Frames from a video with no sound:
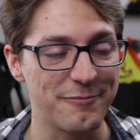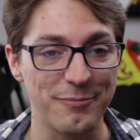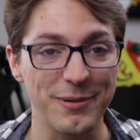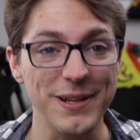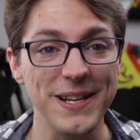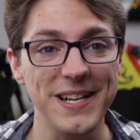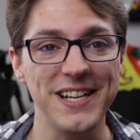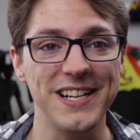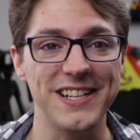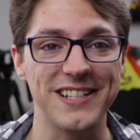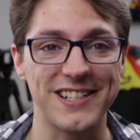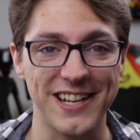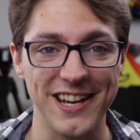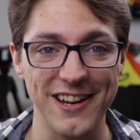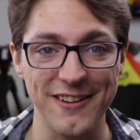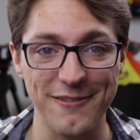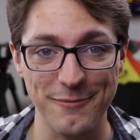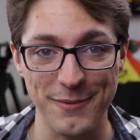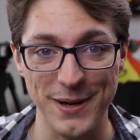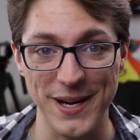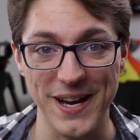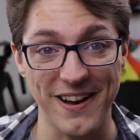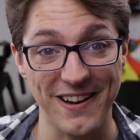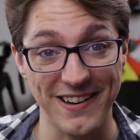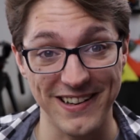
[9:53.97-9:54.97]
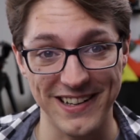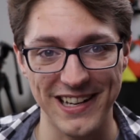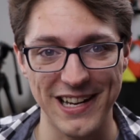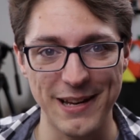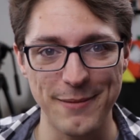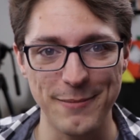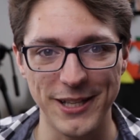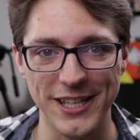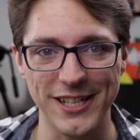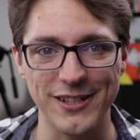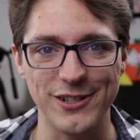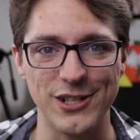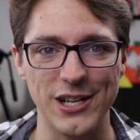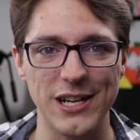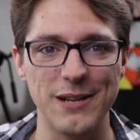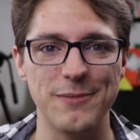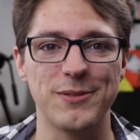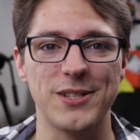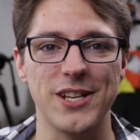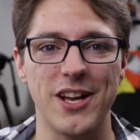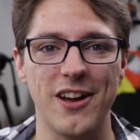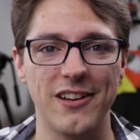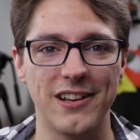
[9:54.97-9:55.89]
please give me unlimited gems,